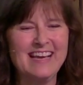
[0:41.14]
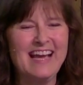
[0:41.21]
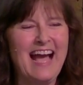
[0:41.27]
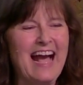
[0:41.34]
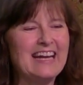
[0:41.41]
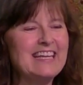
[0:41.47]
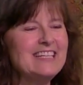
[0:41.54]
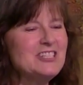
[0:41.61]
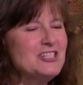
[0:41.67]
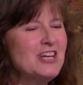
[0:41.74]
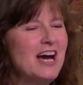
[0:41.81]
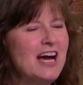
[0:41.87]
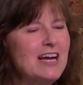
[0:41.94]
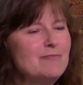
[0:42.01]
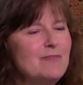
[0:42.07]
and each
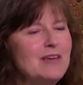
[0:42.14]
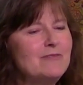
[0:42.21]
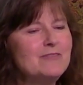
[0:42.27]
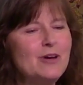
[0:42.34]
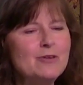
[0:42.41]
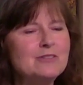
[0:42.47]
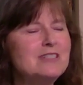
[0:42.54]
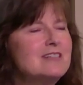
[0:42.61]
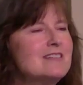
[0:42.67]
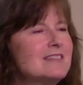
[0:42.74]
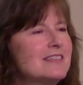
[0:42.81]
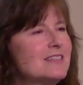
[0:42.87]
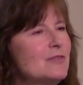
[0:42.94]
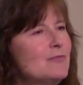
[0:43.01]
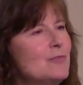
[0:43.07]
time they've noticed
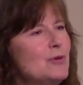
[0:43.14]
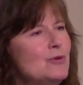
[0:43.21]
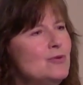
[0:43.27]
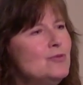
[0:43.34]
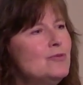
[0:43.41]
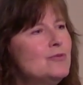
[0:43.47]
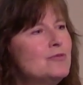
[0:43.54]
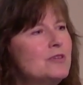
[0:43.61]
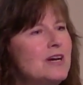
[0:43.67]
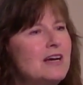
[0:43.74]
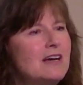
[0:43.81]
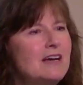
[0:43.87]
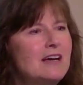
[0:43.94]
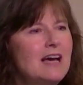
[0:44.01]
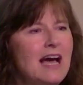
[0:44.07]
that the move
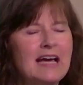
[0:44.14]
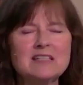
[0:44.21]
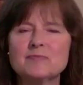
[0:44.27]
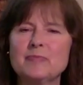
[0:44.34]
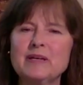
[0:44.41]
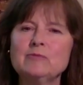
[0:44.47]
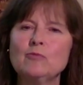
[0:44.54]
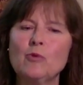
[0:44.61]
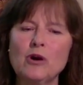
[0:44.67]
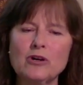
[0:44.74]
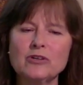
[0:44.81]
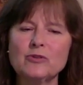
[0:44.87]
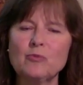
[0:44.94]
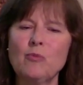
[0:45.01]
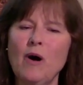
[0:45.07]
has been
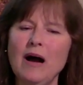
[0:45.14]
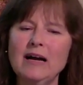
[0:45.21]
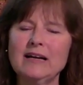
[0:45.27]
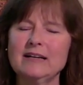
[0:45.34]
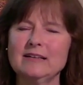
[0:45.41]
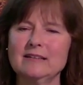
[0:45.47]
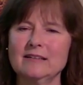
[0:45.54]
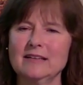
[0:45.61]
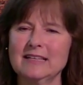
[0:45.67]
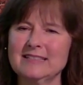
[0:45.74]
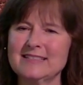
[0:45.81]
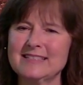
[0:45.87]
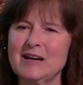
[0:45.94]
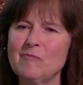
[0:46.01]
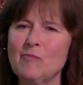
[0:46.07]
worthwhile in
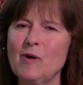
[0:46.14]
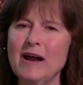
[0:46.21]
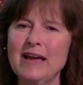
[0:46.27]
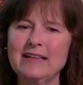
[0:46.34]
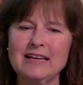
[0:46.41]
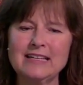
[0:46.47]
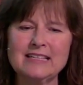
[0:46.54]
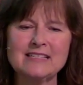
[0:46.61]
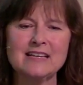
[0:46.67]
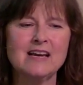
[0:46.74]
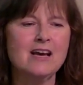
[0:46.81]
some way, that it's